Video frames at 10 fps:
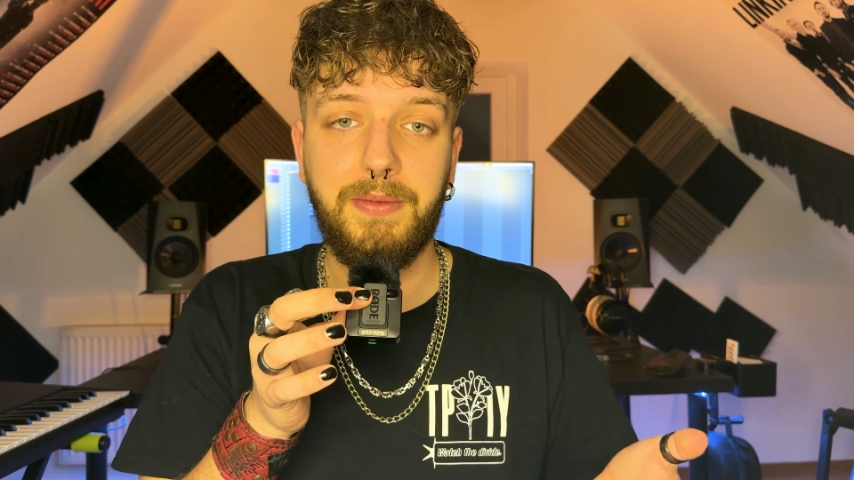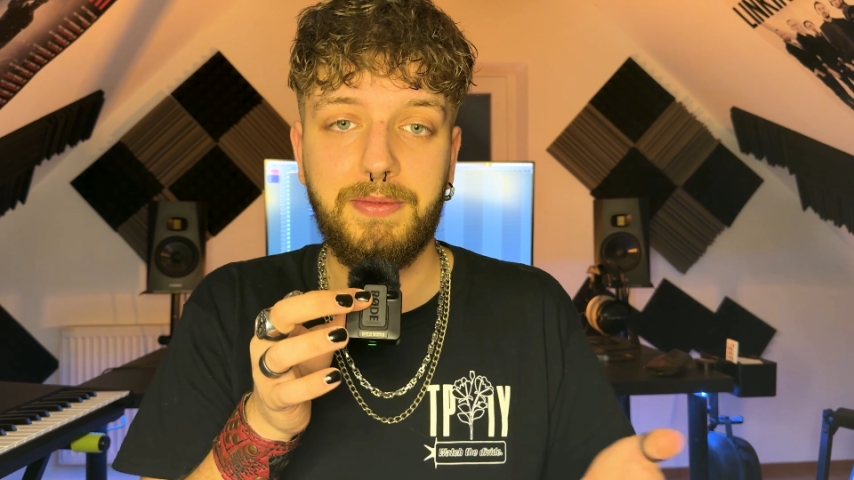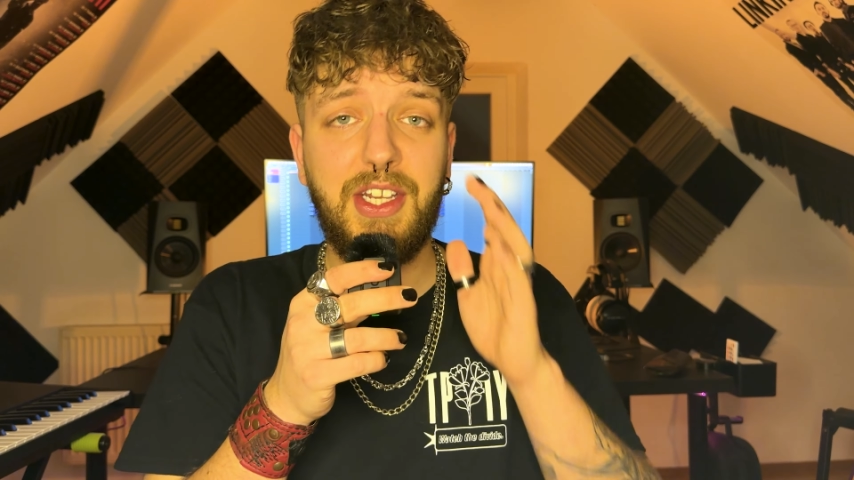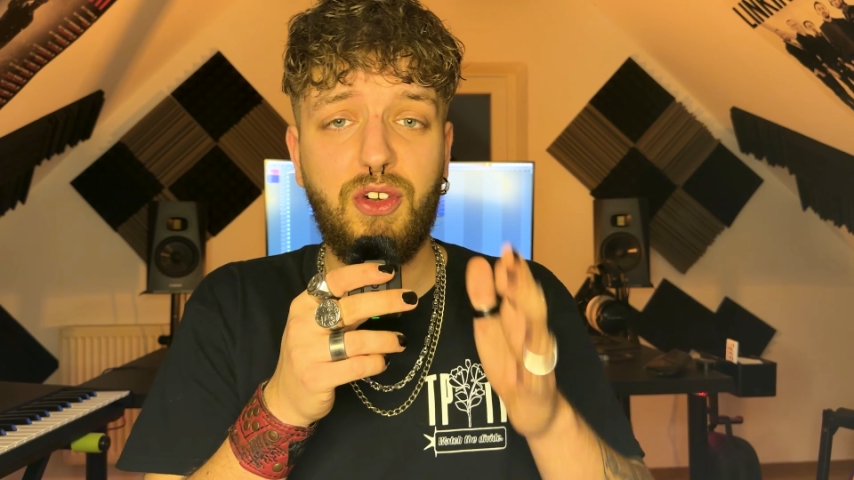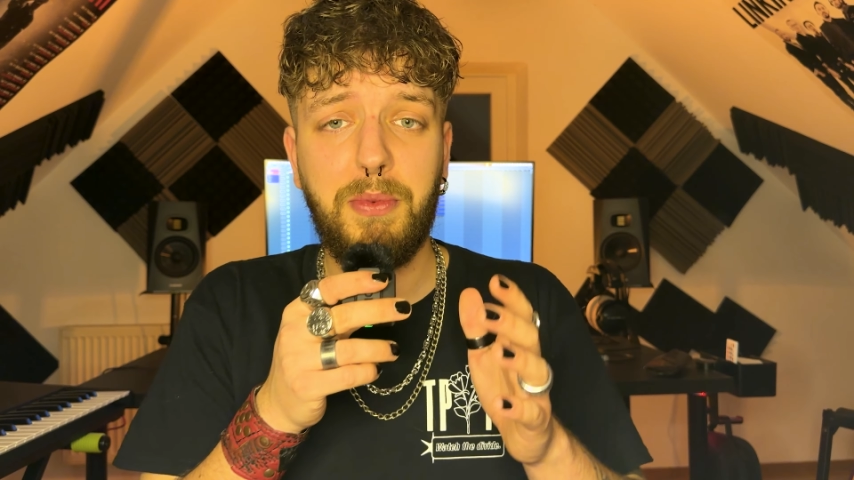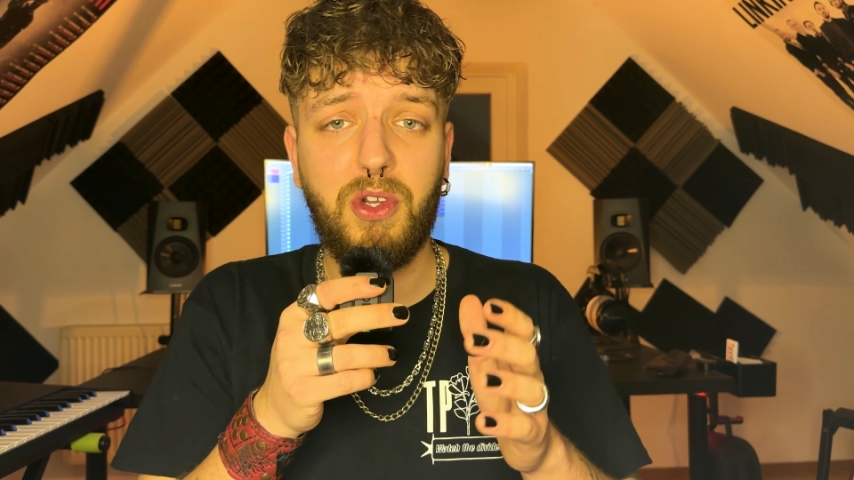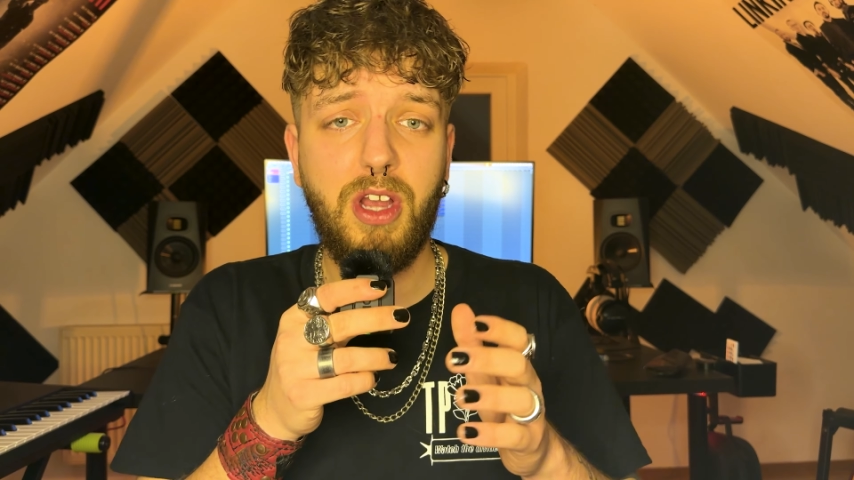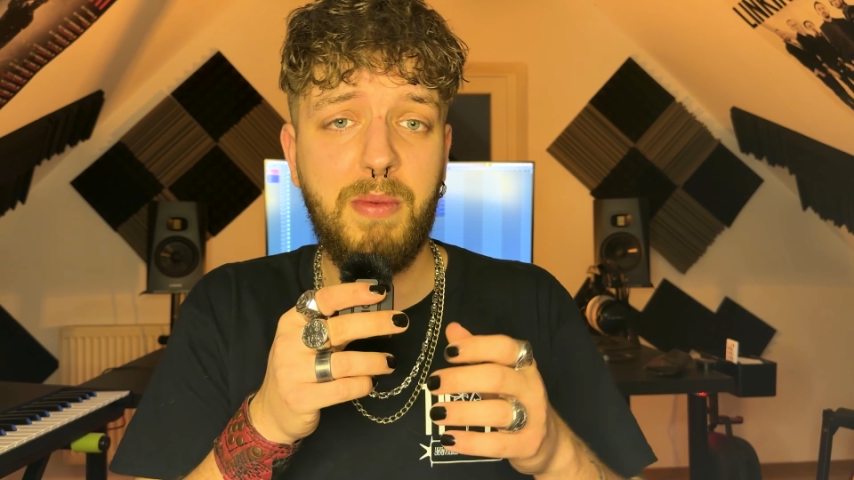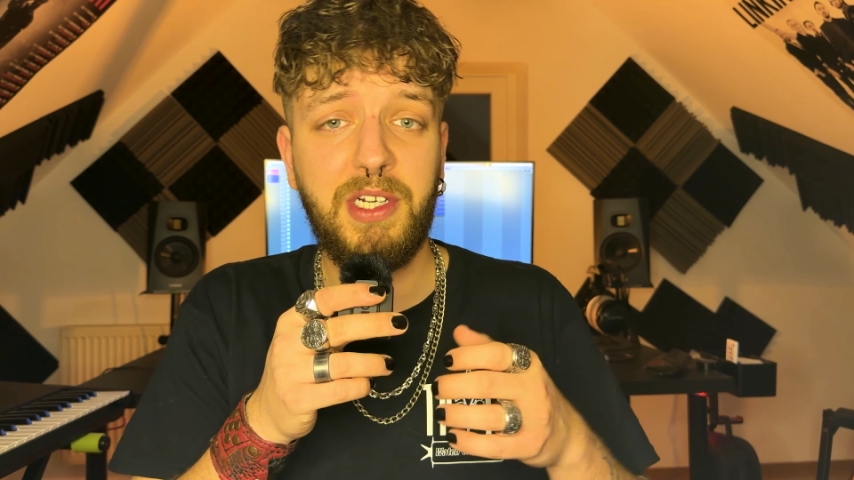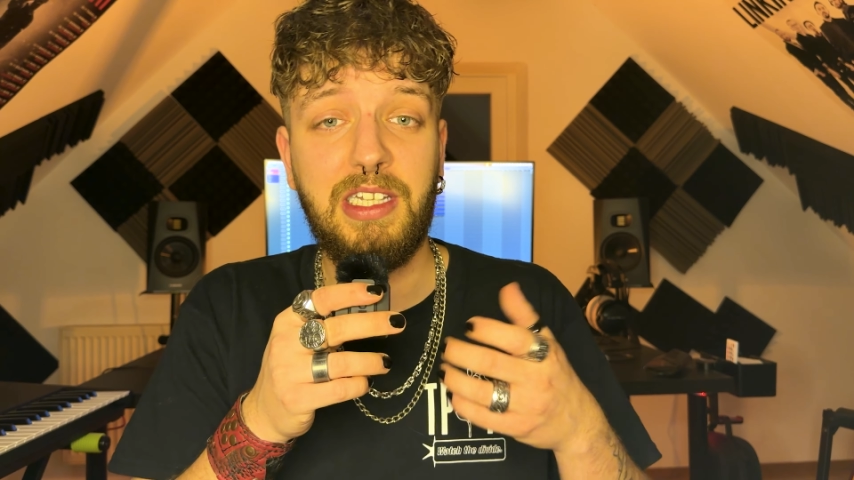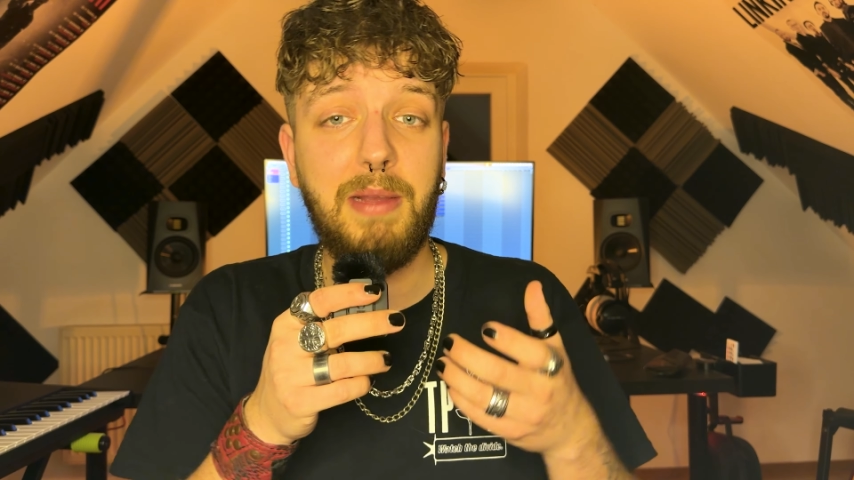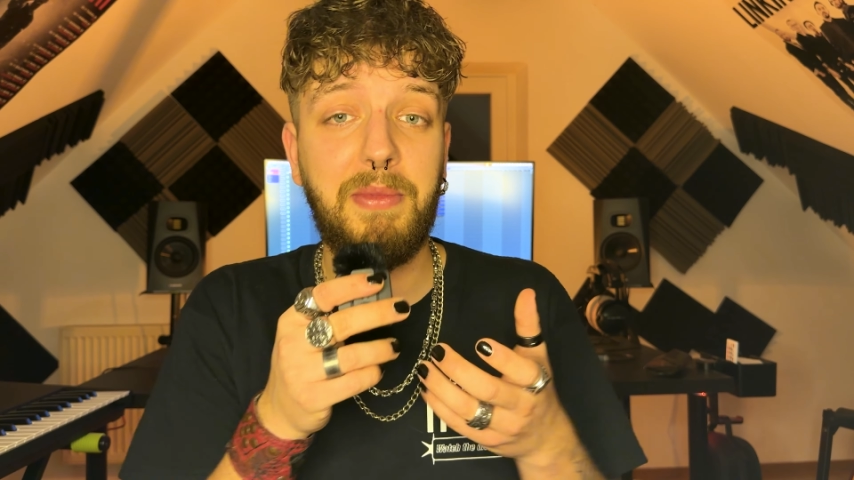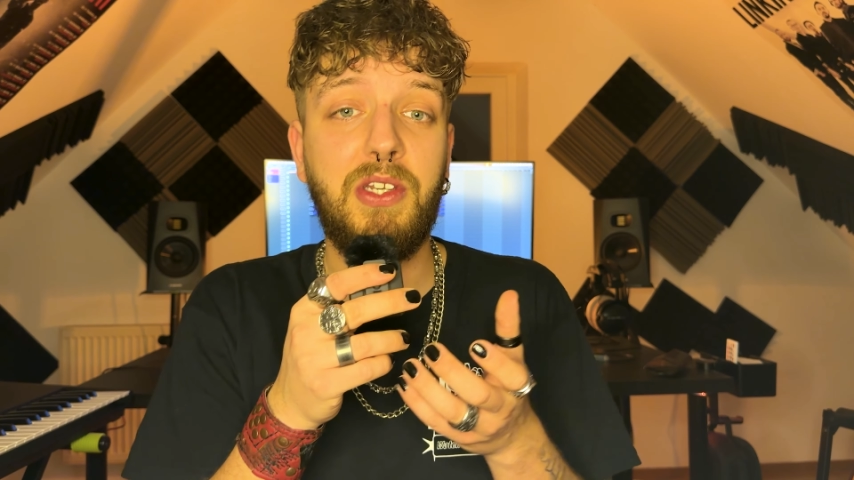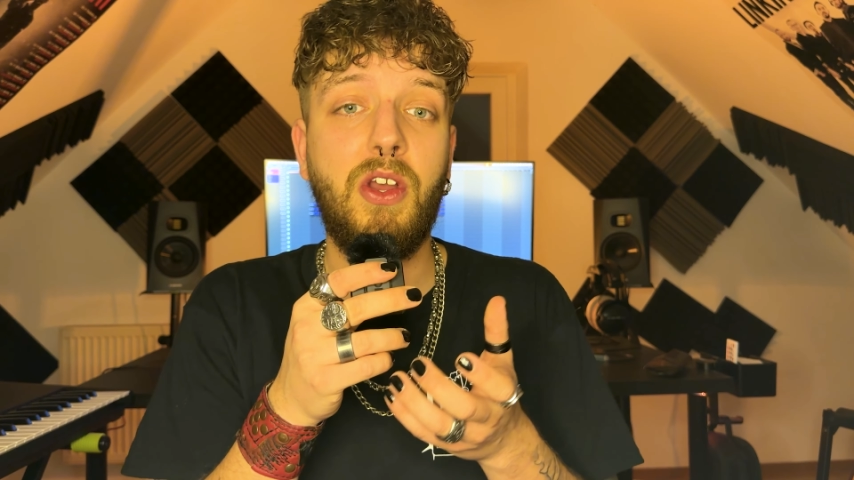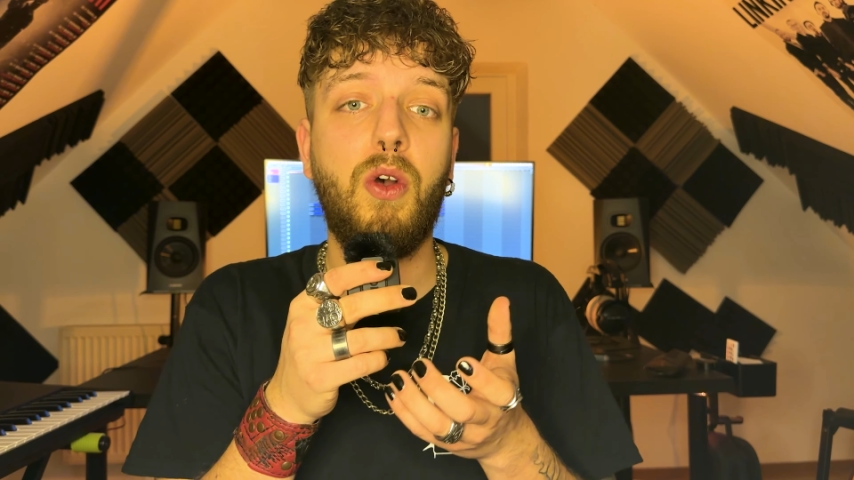And drop a comment and let
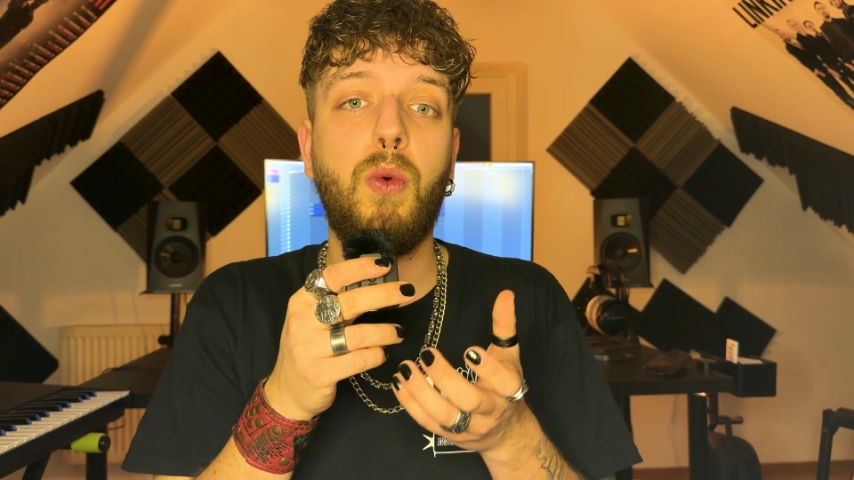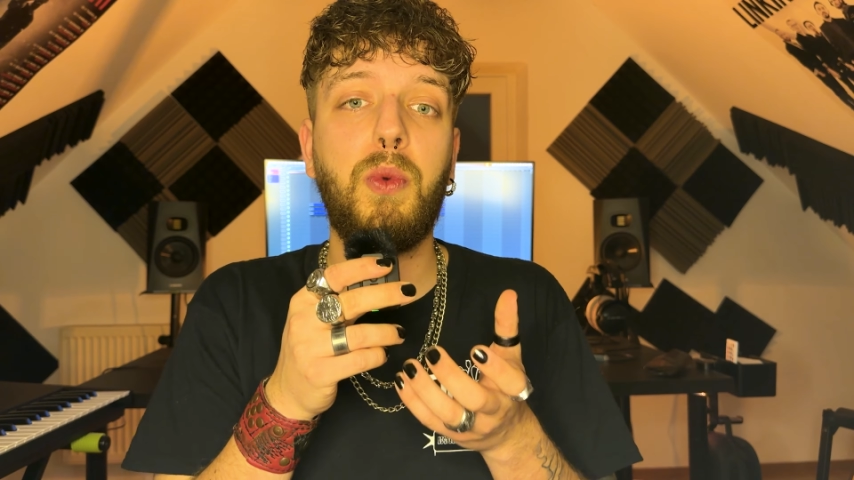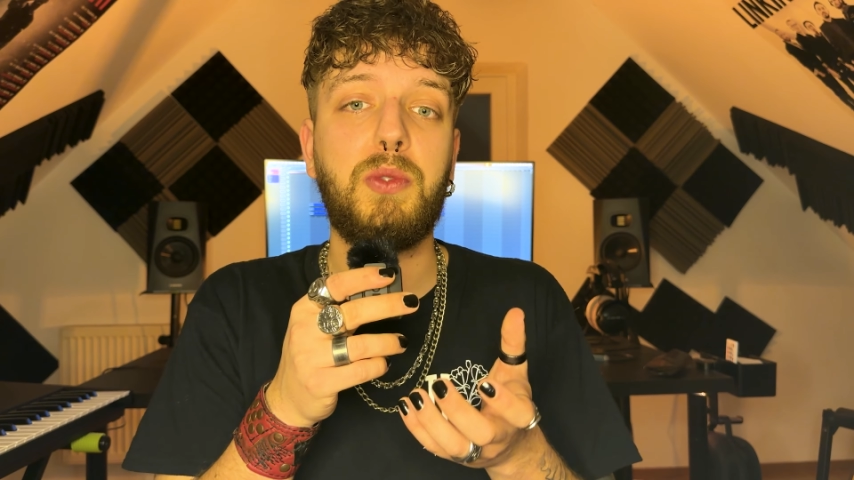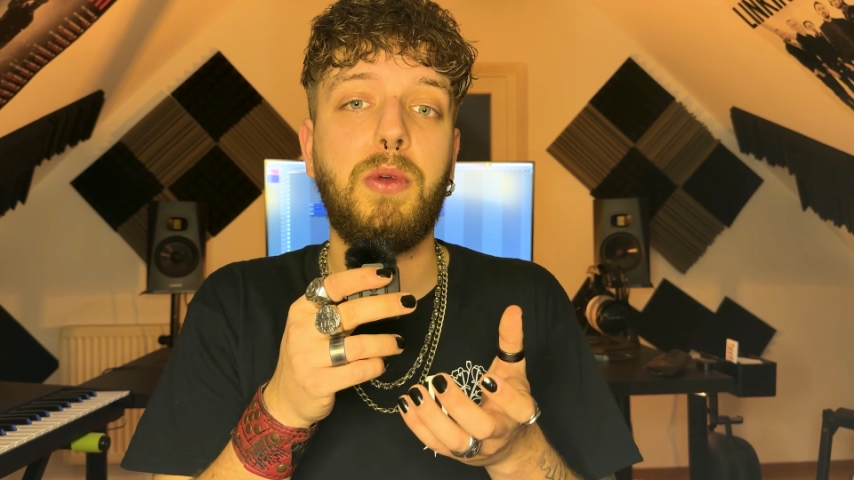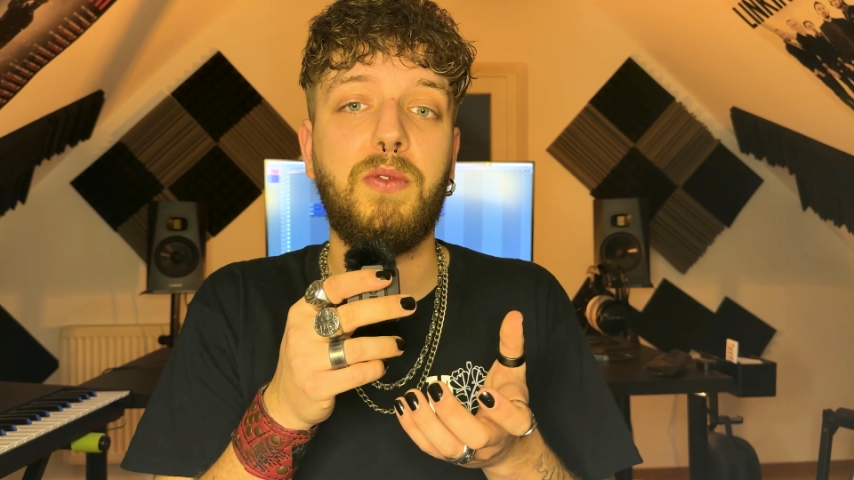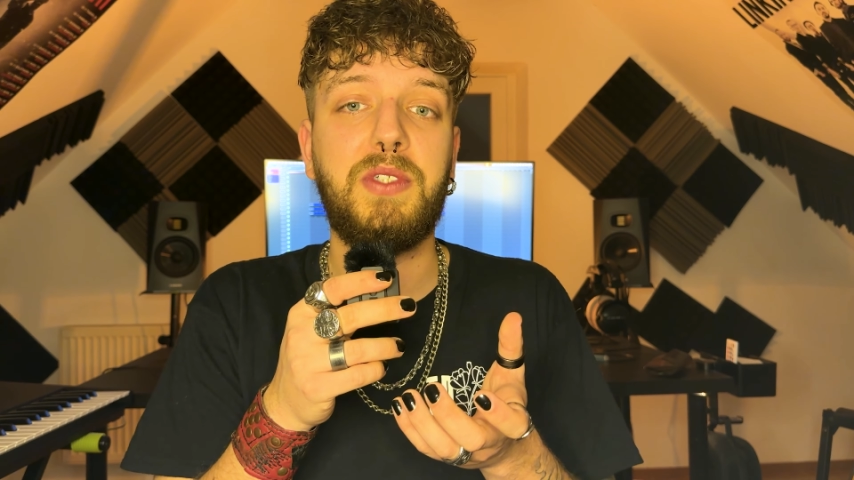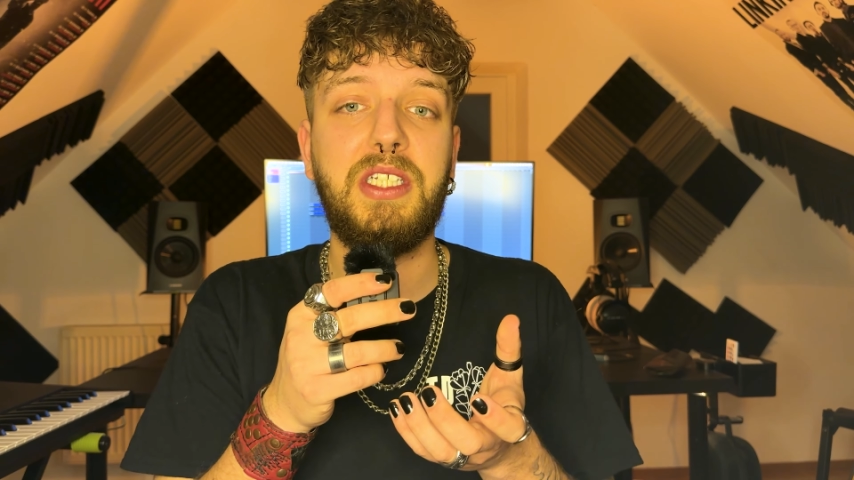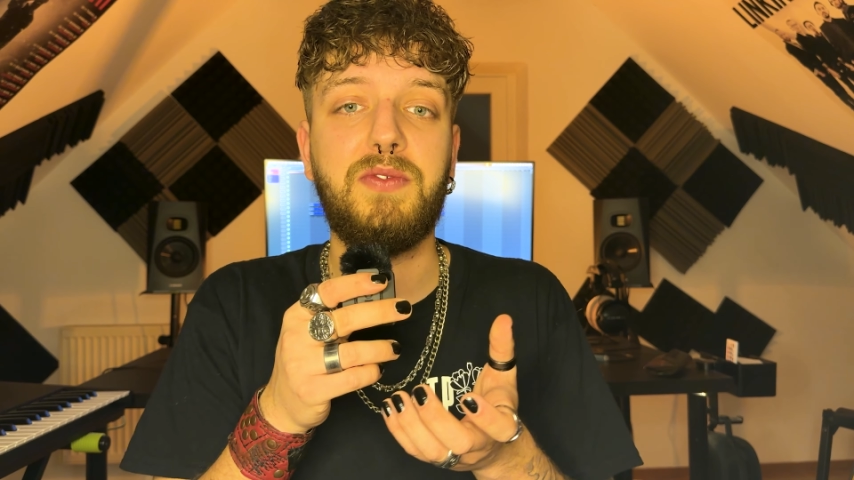me know which one of these